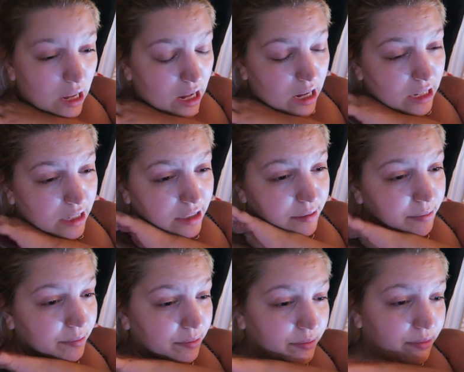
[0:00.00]

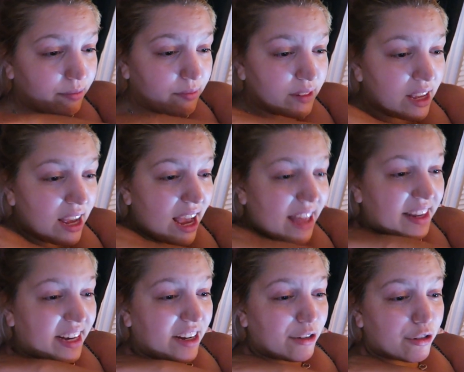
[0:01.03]
And
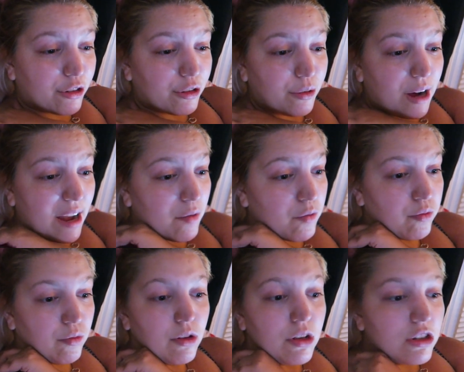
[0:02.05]
then I have
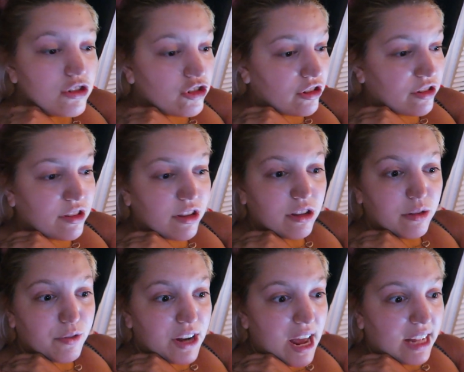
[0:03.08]
just this
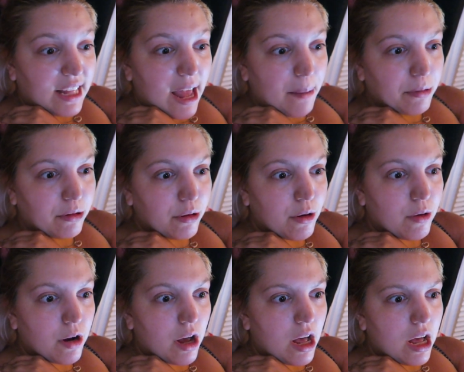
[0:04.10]
finale
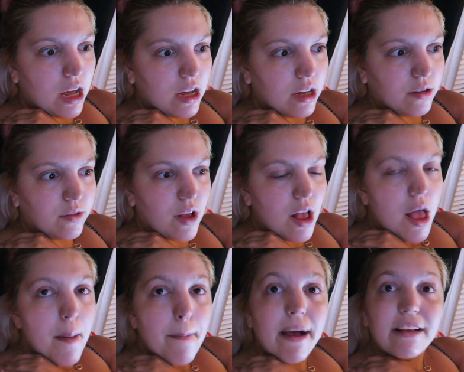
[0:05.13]
episode of
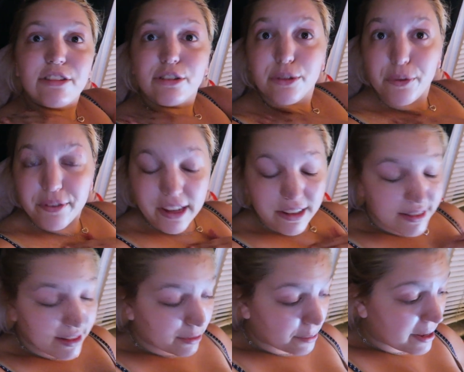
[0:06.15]
Masters of Sex
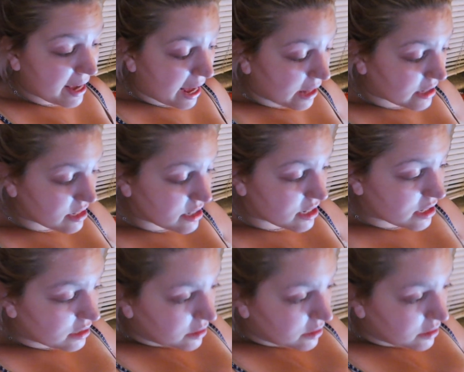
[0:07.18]
this weekend.